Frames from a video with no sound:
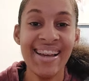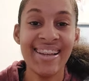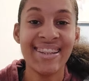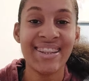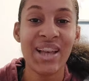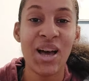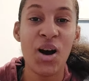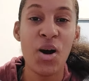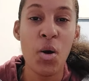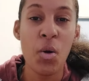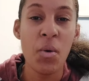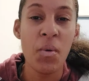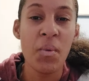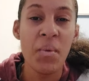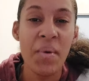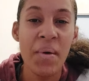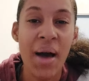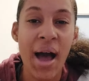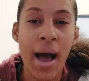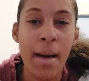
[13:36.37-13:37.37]

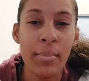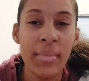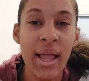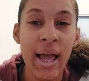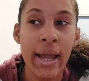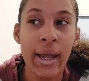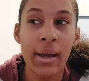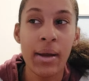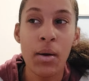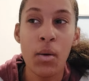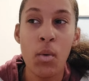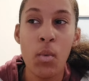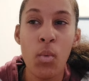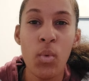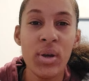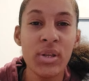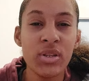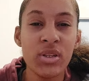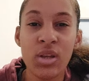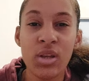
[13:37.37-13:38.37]
so i'm like
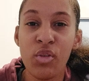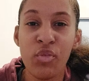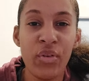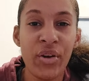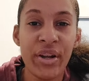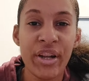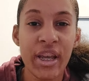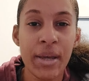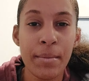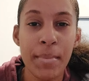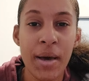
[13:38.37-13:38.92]
what's so funny